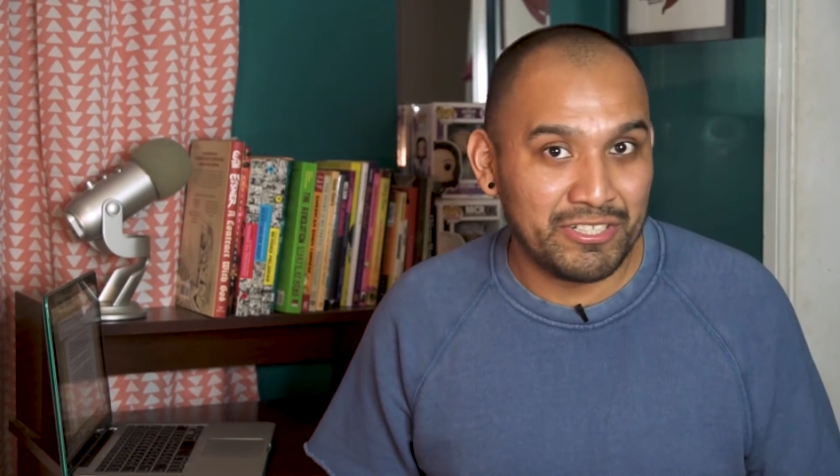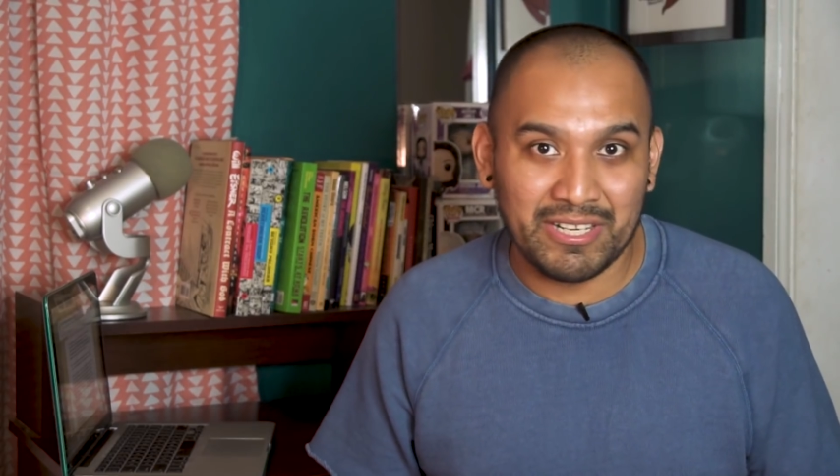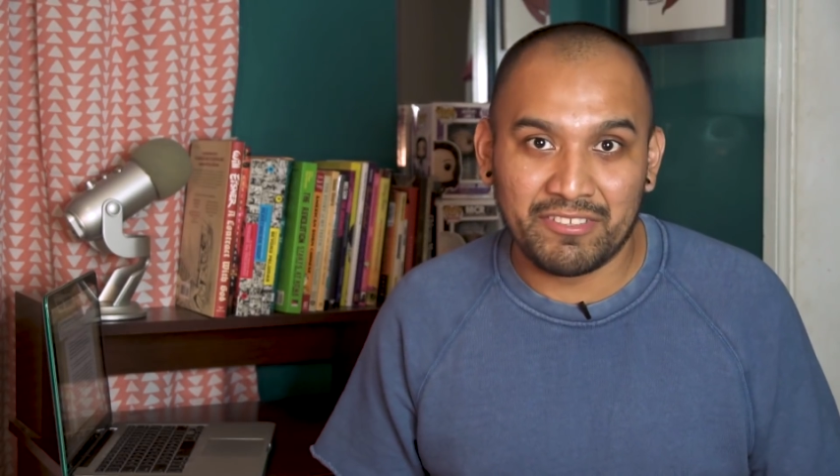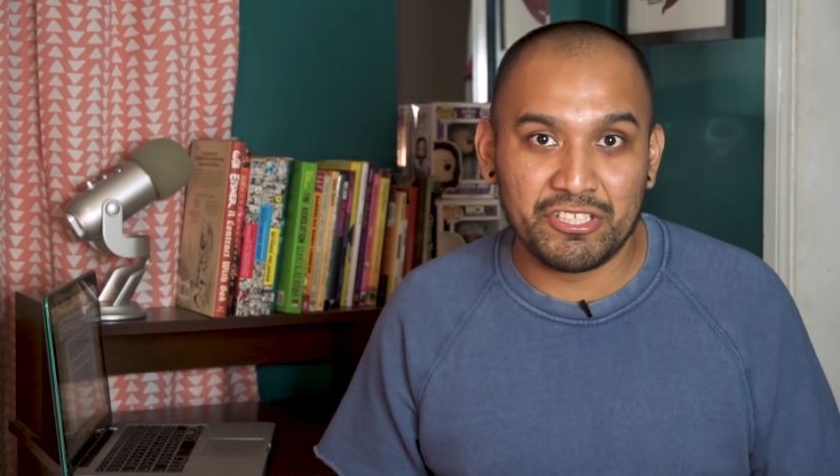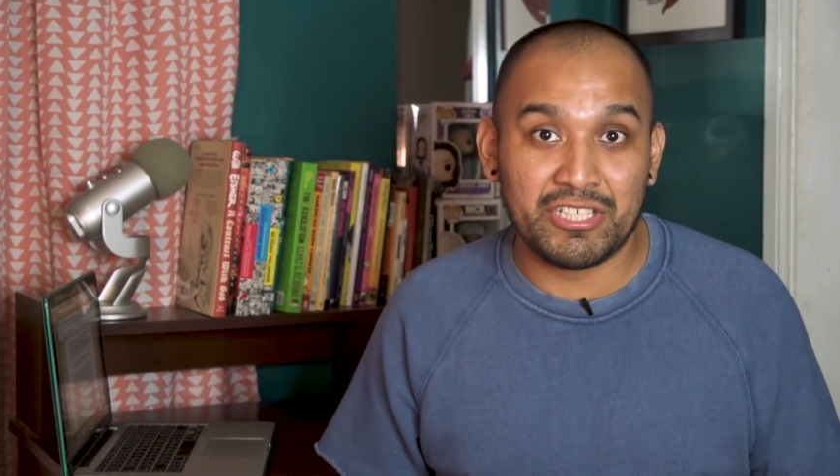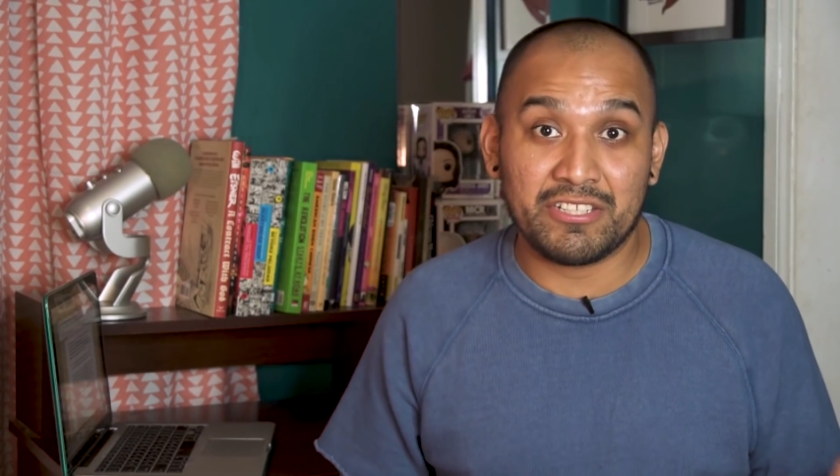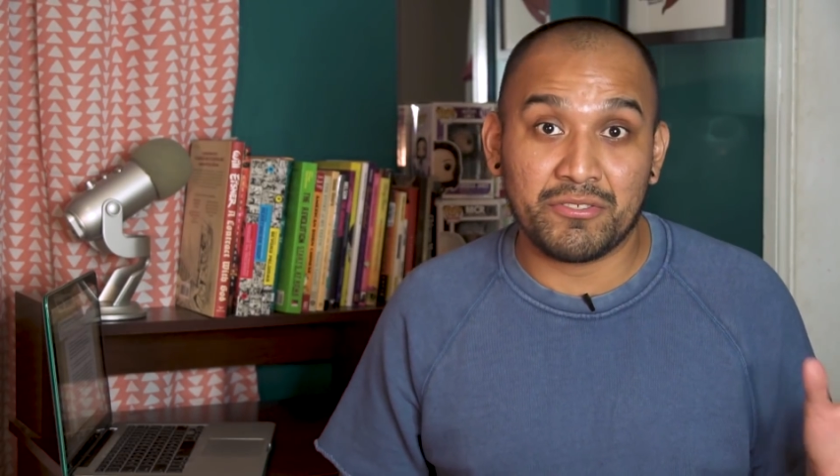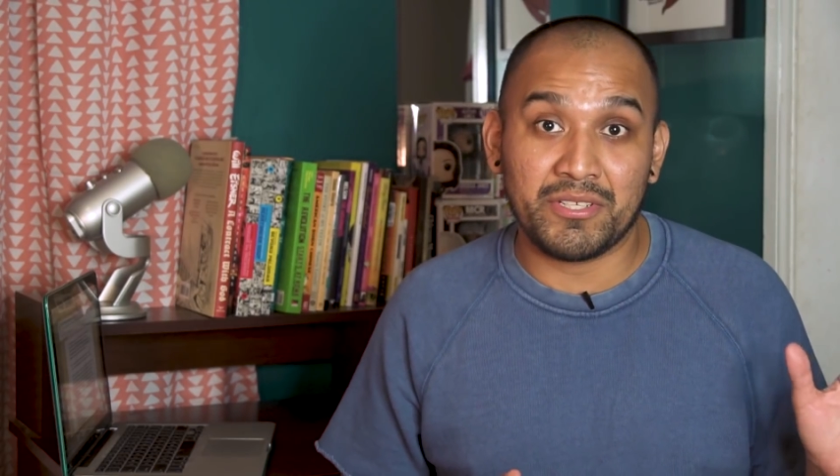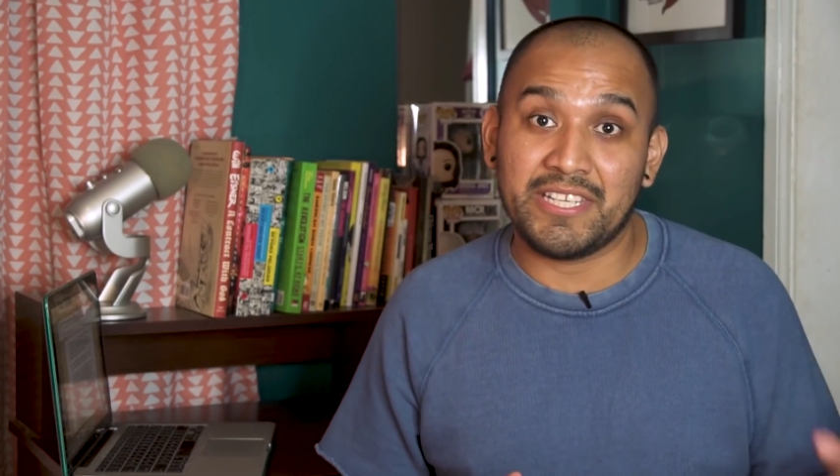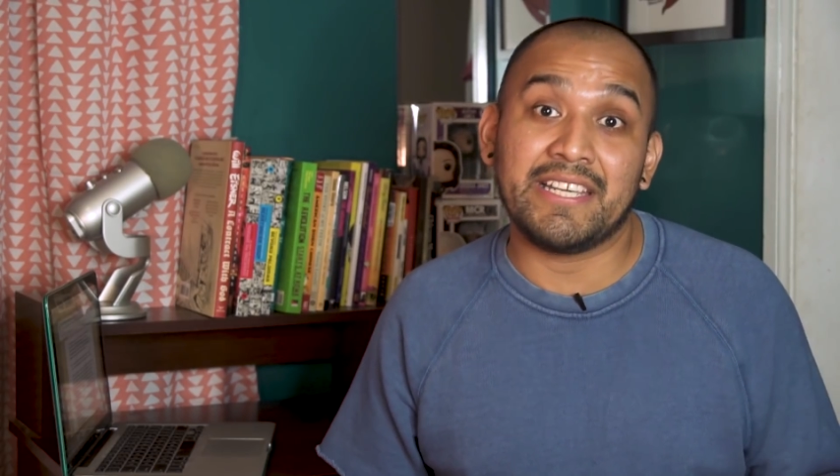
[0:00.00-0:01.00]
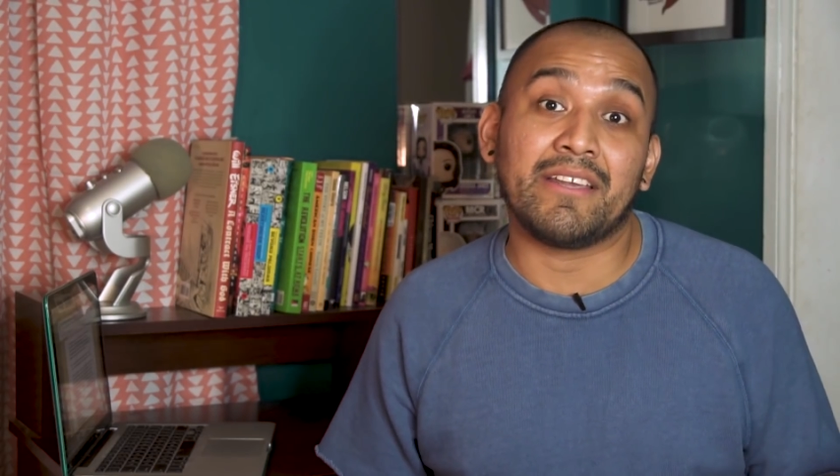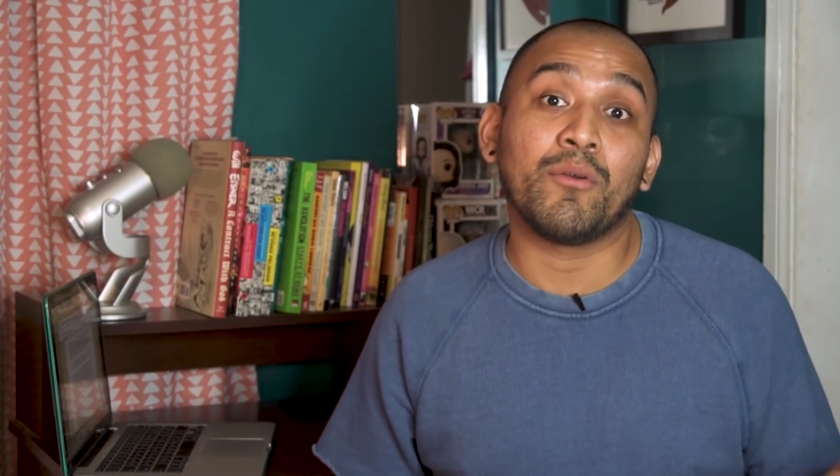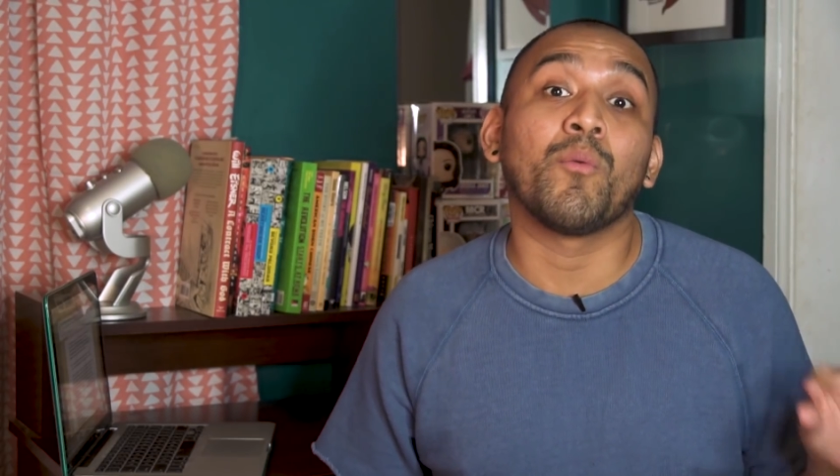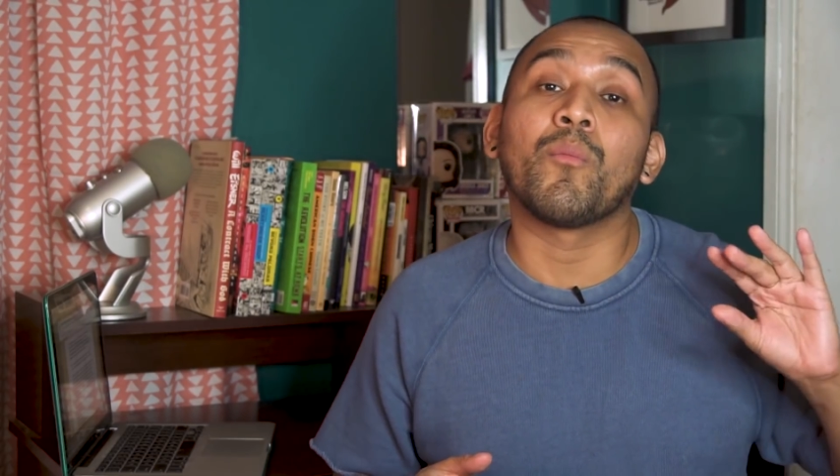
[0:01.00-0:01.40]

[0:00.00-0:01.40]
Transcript: transition into E.